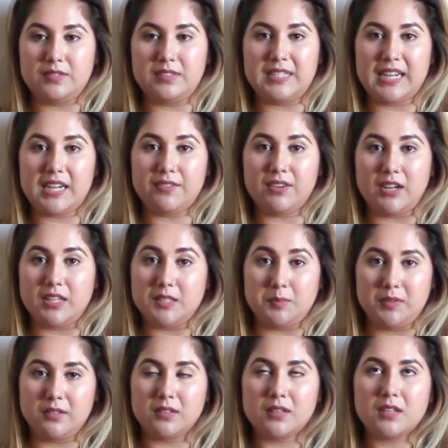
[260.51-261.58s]
dick of a
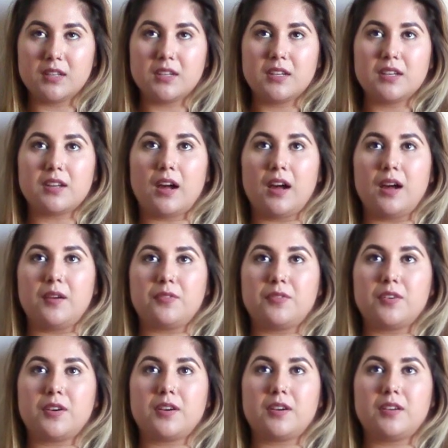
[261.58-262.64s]
husband
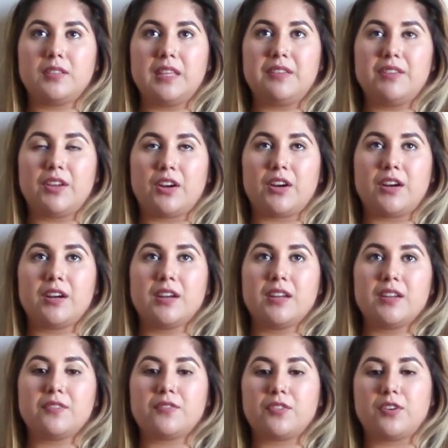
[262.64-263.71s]
for leaving her
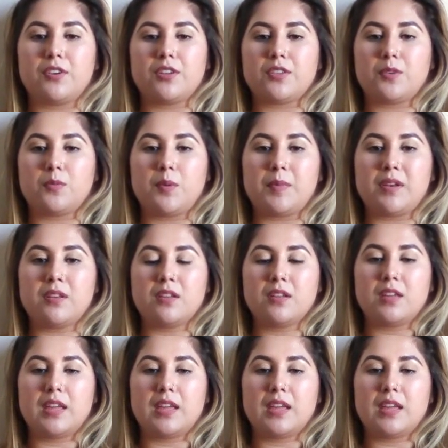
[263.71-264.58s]
for another woman.